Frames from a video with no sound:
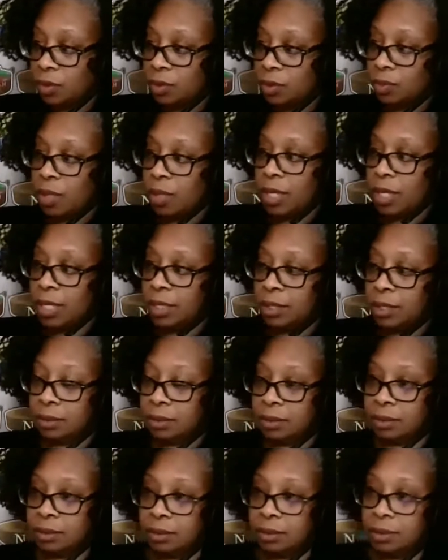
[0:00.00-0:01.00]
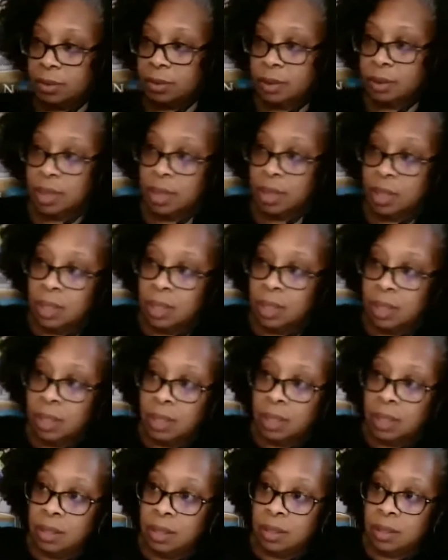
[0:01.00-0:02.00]
Right?
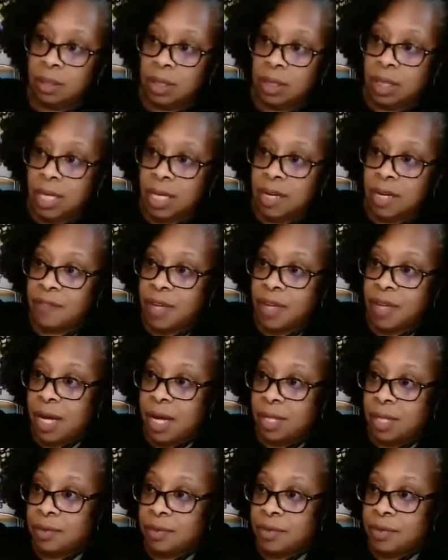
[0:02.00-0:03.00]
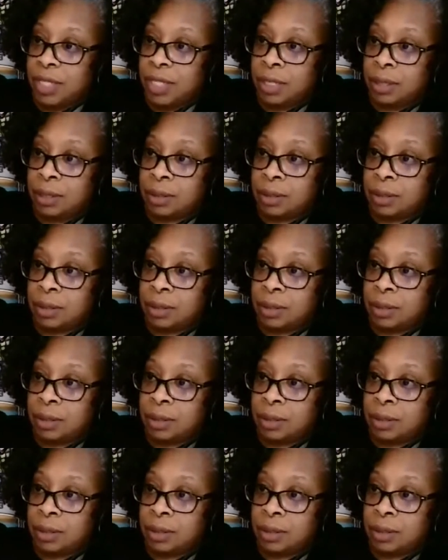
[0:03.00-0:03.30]
Look at kind of the coloring.